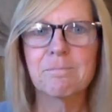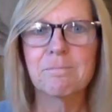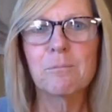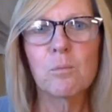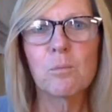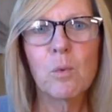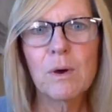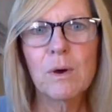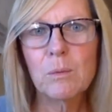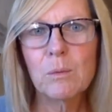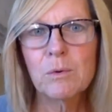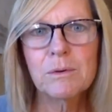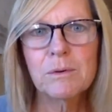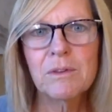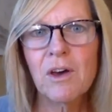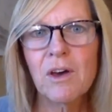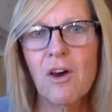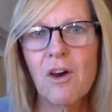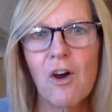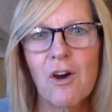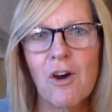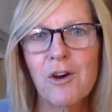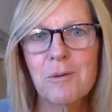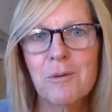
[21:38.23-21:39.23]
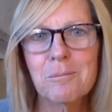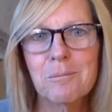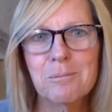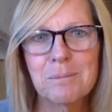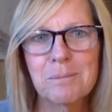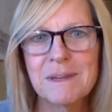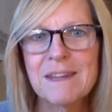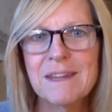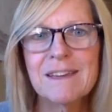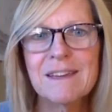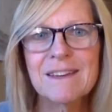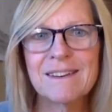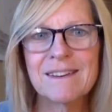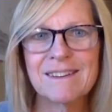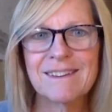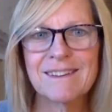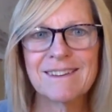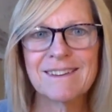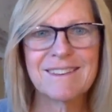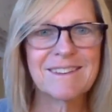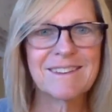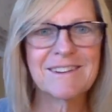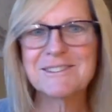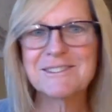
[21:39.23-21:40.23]
What would the harm be in
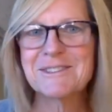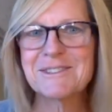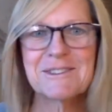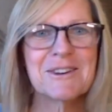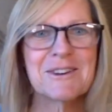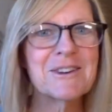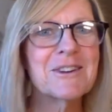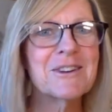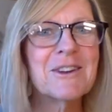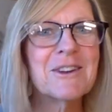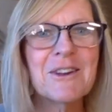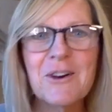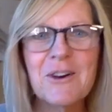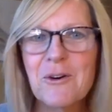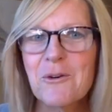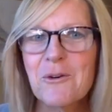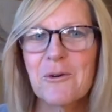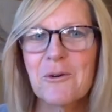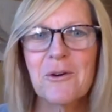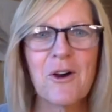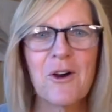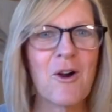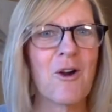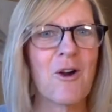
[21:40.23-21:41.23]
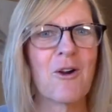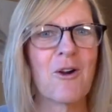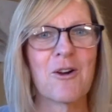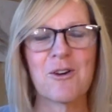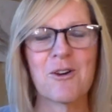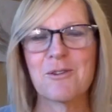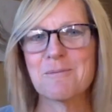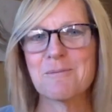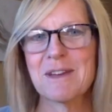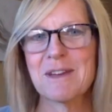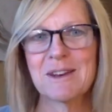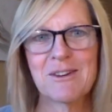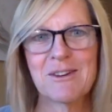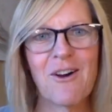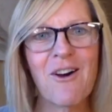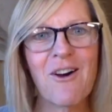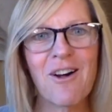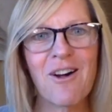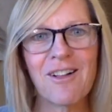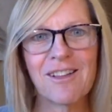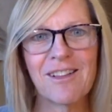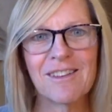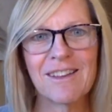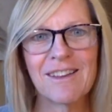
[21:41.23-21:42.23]
it? There's no harm at
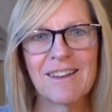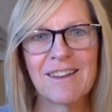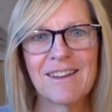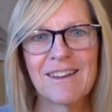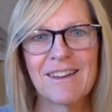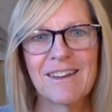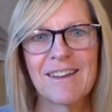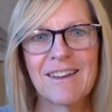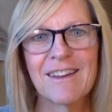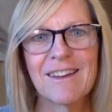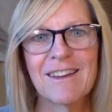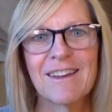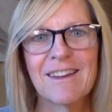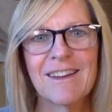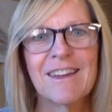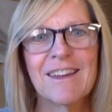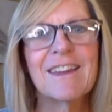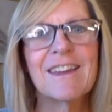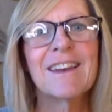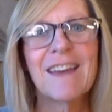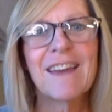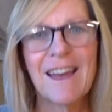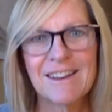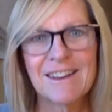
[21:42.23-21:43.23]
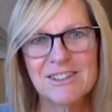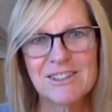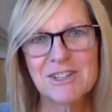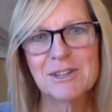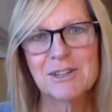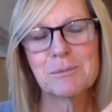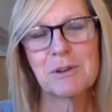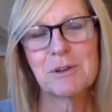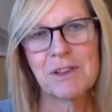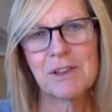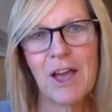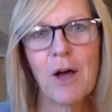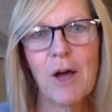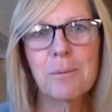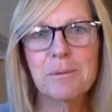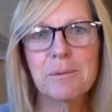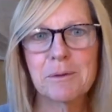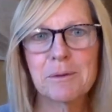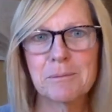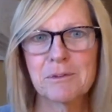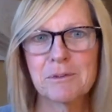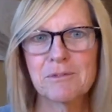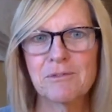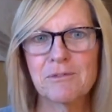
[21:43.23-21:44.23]
all. It actually will help
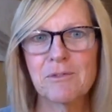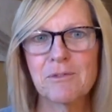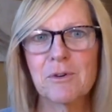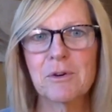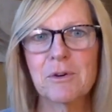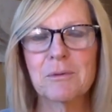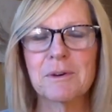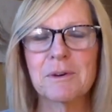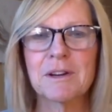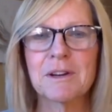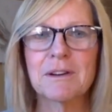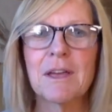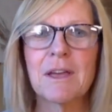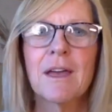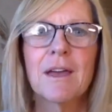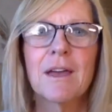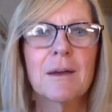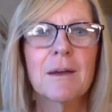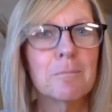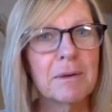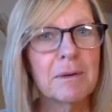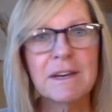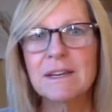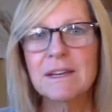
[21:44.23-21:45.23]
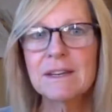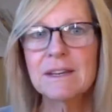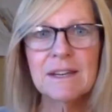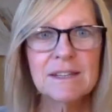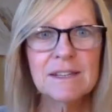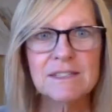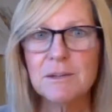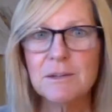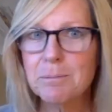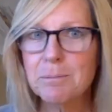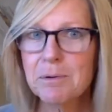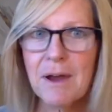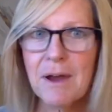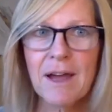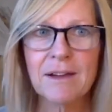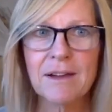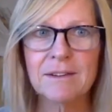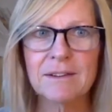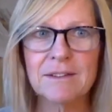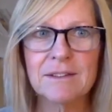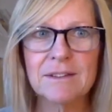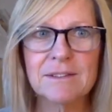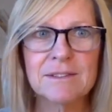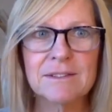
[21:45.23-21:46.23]
you move forward. But it is a
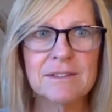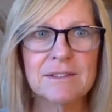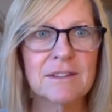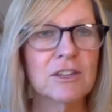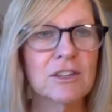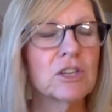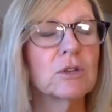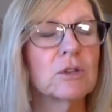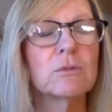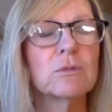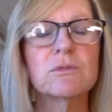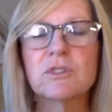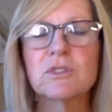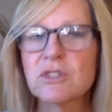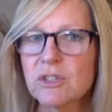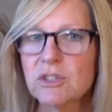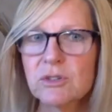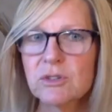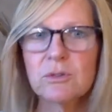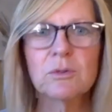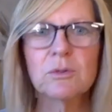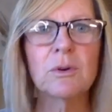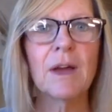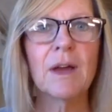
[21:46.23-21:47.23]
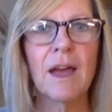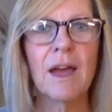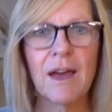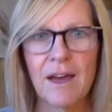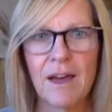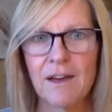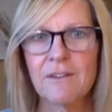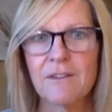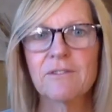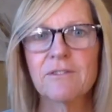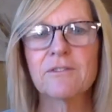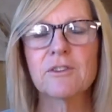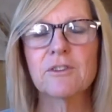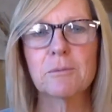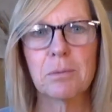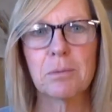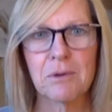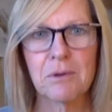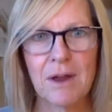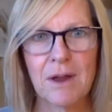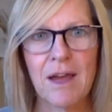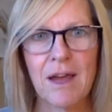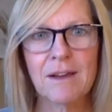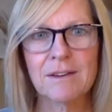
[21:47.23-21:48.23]
practice. You do have to
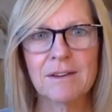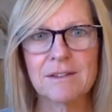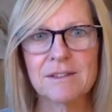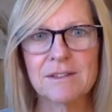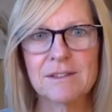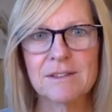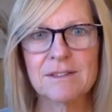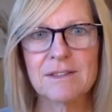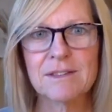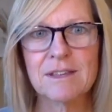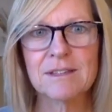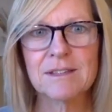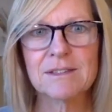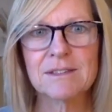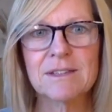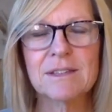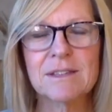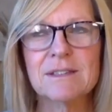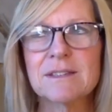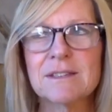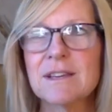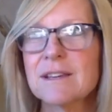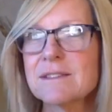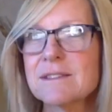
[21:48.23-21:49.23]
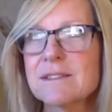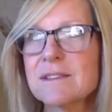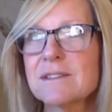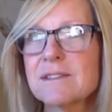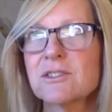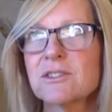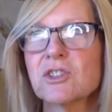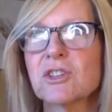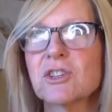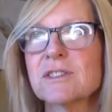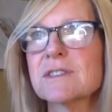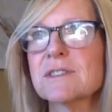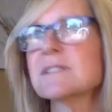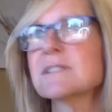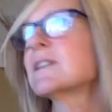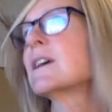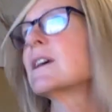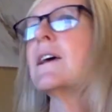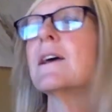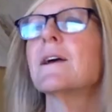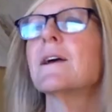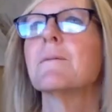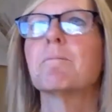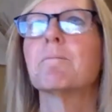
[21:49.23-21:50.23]
practice this. It doesn't just
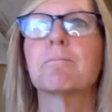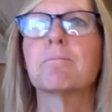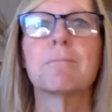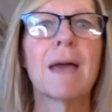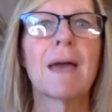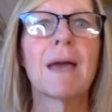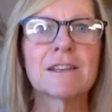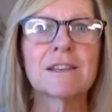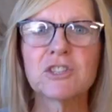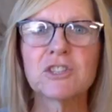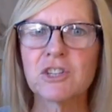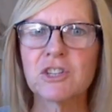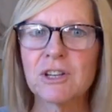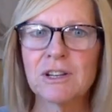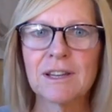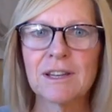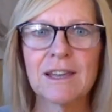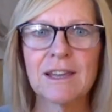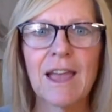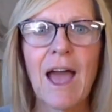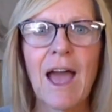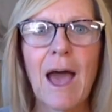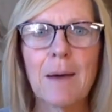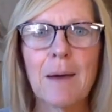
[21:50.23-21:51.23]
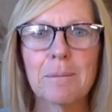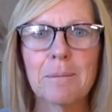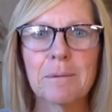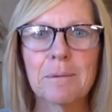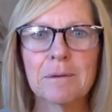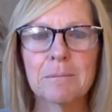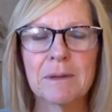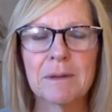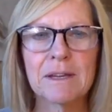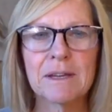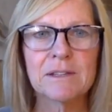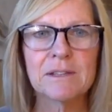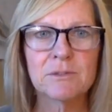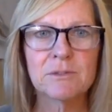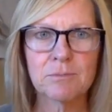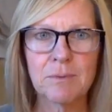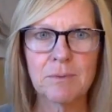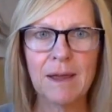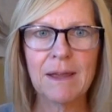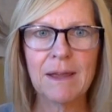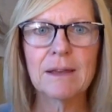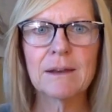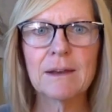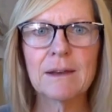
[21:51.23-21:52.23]
magically happen, because
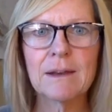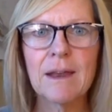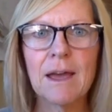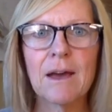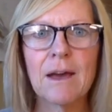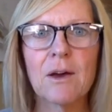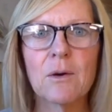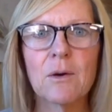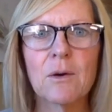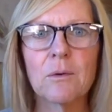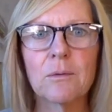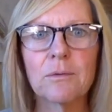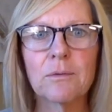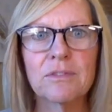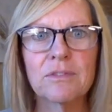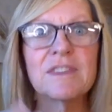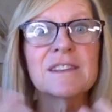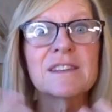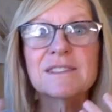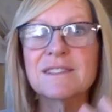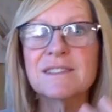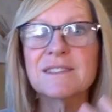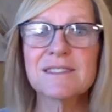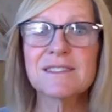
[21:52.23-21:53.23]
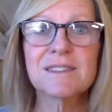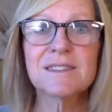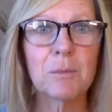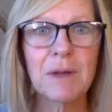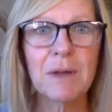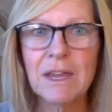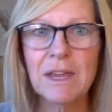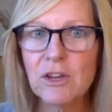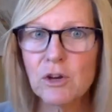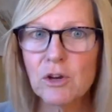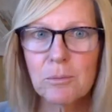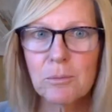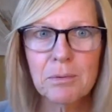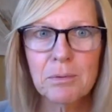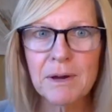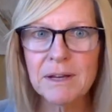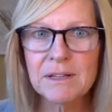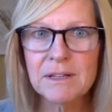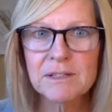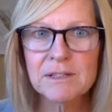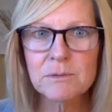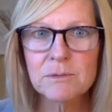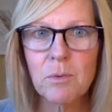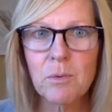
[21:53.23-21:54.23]
right now, this is the way your
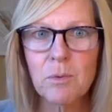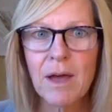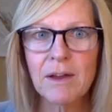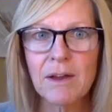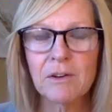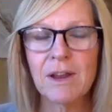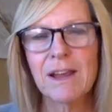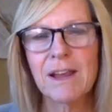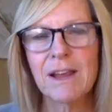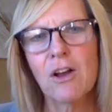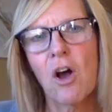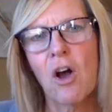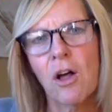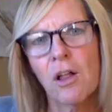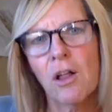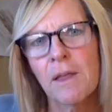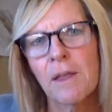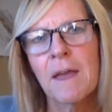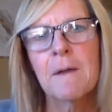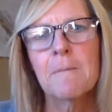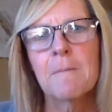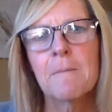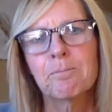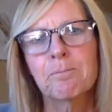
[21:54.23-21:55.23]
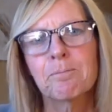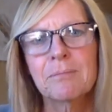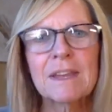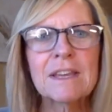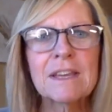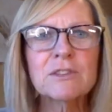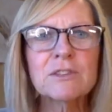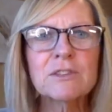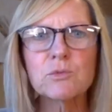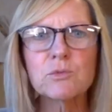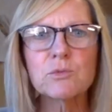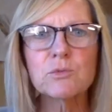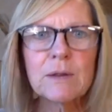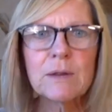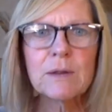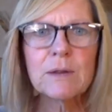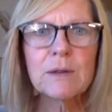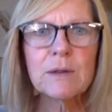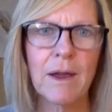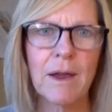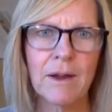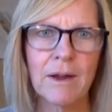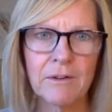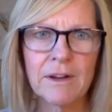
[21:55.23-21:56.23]
brain is wired. I call it's
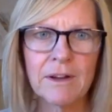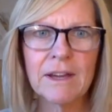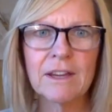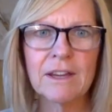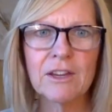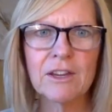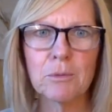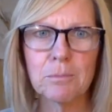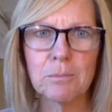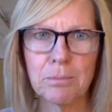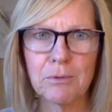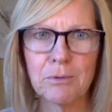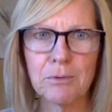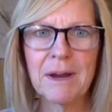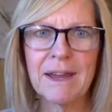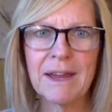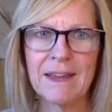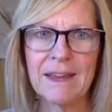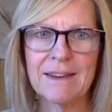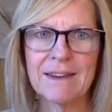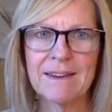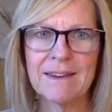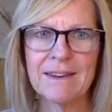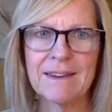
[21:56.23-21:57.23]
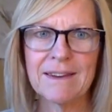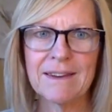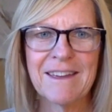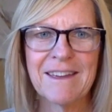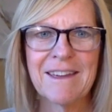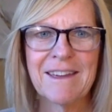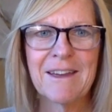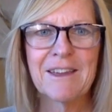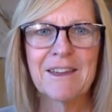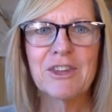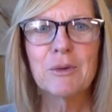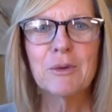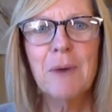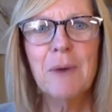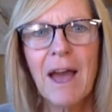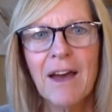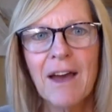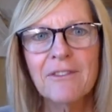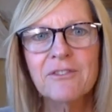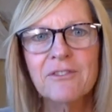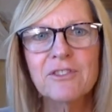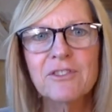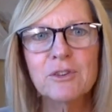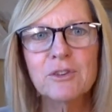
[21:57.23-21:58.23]
rewiring your brain. You
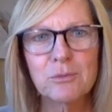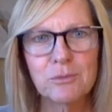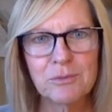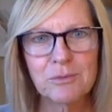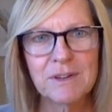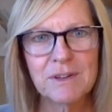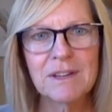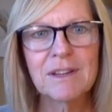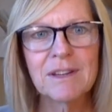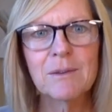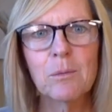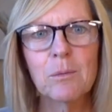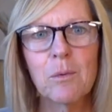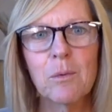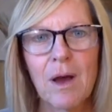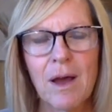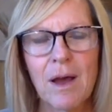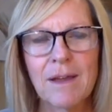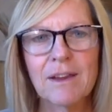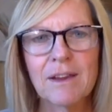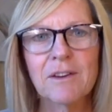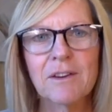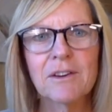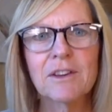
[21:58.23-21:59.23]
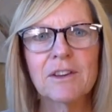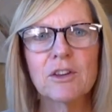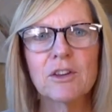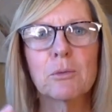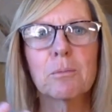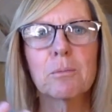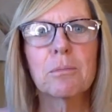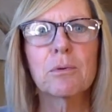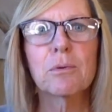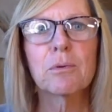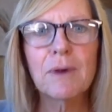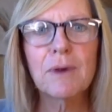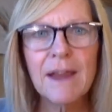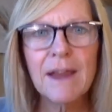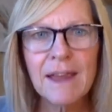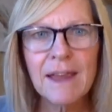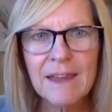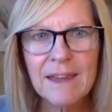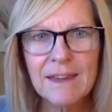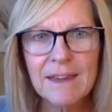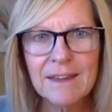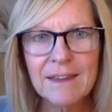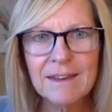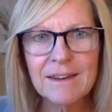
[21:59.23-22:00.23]
have to rewire your
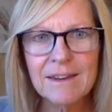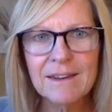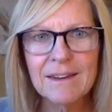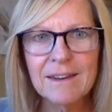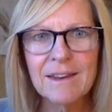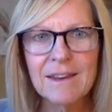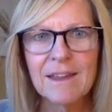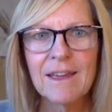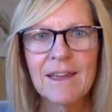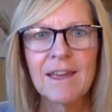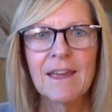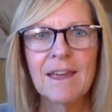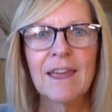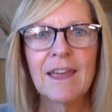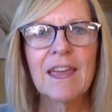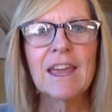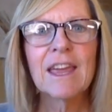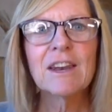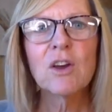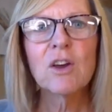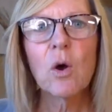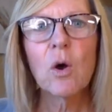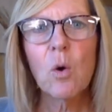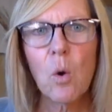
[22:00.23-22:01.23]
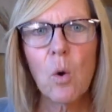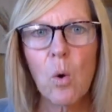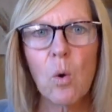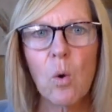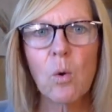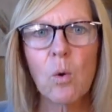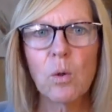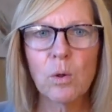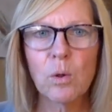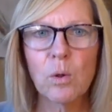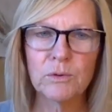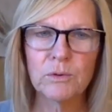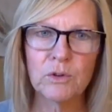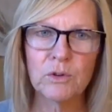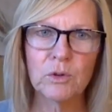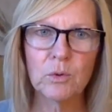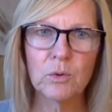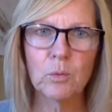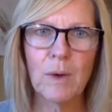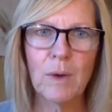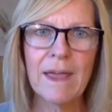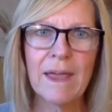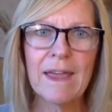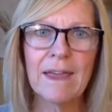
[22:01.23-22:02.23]
brain in a whole new
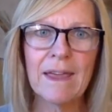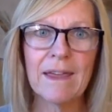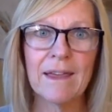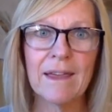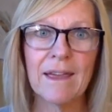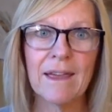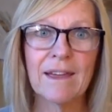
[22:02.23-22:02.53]
way.